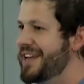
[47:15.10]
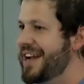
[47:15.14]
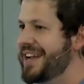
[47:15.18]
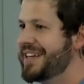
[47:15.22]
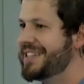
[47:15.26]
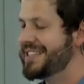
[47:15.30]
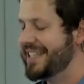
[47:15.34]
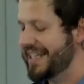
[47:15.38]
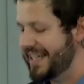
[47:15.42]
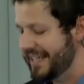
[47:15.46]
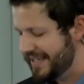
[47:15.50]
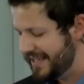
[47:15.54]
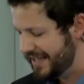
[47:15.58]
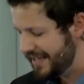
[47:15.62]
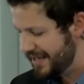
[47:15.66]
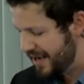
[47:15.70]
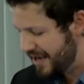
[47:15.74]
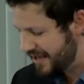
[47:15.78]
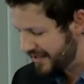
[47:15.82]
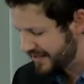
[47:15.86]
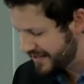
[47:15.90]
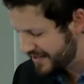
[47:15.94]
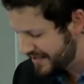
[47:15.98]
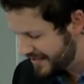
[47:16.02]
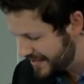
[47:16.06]
19 did
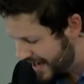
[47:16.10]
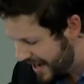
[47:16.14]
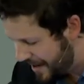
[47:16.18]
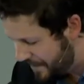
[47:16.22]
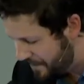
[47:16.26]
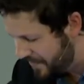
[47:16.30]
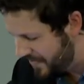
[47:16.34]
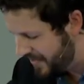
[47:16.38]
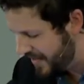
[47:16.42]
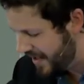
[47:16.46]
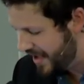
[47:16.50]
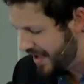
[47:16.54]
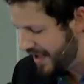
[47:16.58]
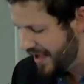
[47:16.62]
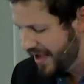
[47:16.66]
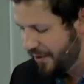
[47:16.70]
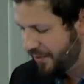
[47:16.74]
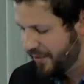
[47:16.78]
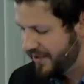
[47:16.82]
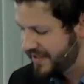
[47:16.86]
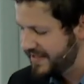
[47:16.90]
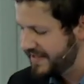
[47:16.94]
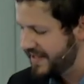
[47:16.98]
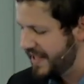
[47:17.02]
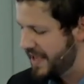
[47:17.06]
not stop that.
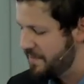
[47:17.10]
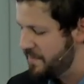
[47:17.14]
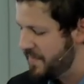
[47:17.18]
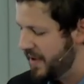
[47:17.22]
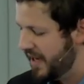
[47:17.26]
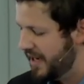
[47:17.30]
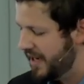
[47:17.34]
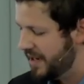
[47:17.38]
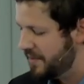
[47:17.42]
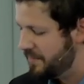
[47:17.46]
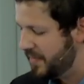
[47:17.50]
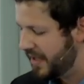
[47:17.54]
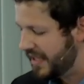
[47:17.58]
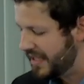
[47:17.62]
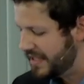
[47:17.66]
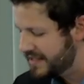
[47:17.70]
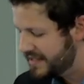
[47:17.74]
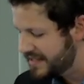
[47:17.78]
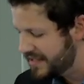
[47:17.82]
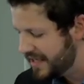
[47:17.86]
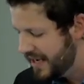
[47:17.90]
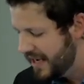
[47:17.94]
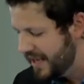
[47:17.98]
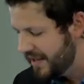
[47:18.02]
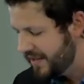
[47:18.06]
What's that mean? It
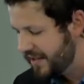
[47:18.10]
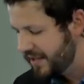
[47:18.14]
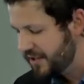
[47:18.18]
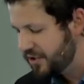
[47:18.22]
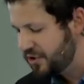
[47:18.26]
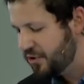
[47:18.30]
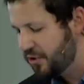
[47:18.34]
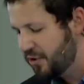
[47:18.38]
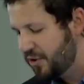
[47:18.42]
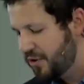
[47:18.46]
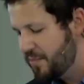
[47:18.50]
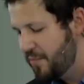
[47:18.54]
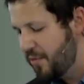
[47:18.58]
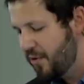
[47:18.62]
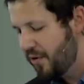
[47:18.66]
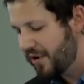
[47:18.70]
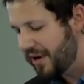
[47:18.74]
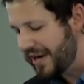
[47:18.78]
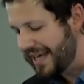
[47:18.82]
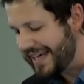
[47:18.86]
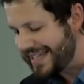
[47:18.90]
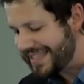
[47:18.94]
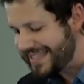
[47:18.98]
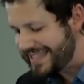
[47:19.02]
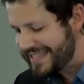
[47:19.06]
means that you're more
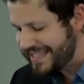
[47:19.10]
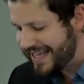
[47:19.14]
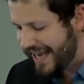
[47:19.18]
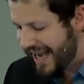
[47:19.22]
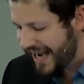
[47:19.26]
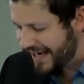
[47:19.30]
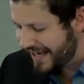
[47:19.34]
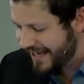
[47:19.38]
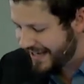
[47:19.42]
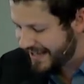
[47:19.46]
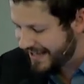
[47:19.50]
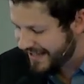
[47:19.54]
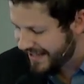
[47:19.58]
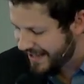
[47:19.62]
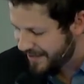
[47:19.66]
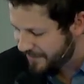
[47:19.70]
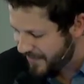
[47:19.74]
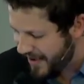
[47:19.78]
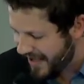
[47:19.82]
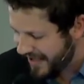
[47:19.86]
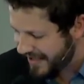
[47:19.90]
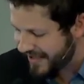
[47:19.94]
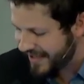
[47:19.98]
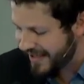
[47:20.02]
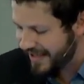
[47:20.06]
excited to get
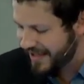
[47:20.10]
back